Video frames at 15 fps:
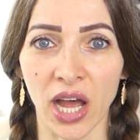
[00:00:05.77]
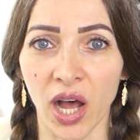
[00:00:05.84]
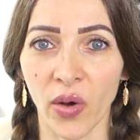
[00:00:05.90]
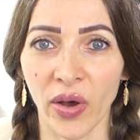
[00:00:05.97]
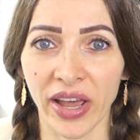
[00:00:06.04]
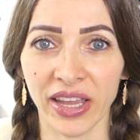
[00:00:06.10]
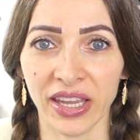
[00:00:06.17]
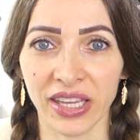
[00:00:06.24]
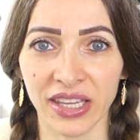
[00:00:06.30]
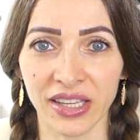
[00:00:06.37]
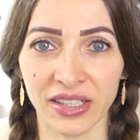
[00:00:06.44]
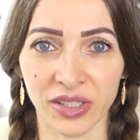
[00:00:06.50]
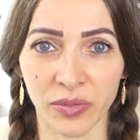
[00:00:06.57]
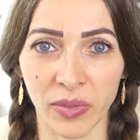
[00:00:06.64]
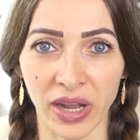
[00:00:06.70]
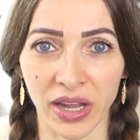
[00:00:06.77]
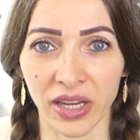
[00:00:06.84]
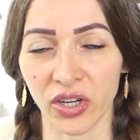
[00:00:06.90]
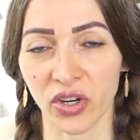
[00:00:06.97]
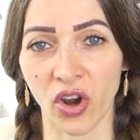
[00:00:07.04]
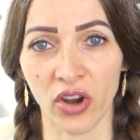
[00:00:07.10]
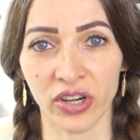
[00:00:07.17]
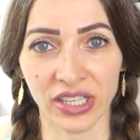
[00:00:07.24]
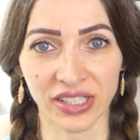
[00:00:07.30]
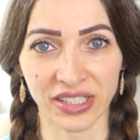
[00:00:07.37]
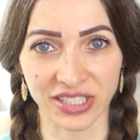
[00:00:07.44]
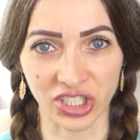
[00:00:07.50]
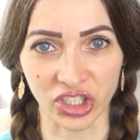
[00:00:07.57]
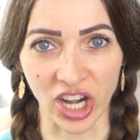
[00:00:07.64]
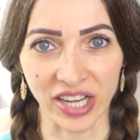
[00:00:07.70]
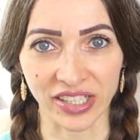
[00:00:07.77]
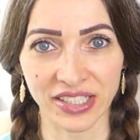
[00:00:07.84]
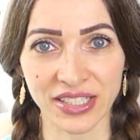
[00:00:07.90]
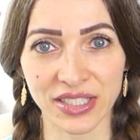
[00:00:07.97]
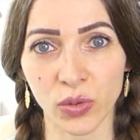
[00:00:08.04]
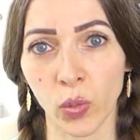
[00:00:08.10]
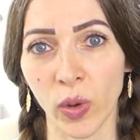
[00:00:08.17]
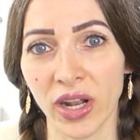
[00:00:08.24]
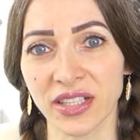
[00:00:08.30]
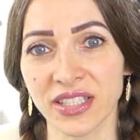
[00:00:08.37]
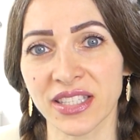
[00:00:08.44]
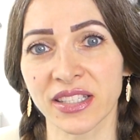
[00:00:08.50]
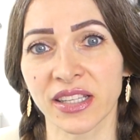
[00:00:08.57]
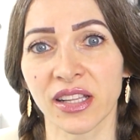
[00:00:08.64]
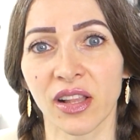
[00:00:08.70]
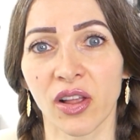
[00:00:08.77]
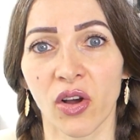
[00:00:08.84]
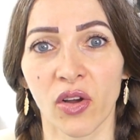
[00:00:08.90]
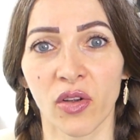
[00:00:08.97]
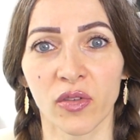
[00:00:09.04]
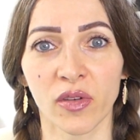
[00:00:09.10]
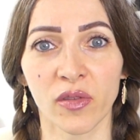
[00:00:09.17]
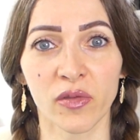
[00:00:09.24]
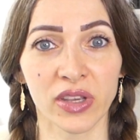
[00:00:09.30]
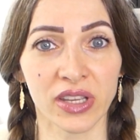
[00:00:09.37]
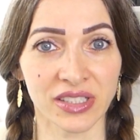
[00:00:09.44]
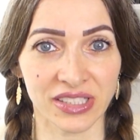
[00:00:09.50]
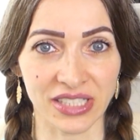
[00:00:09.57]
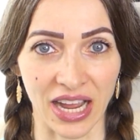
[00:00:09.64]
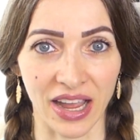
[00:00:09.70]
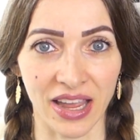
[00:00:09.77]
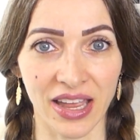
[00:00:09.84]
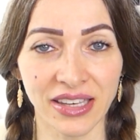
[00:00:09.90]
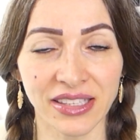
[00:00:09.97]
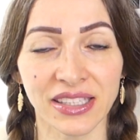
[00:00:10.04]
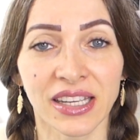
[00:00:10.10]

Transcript: how I healed my chronic gastritis while still on vegan diet.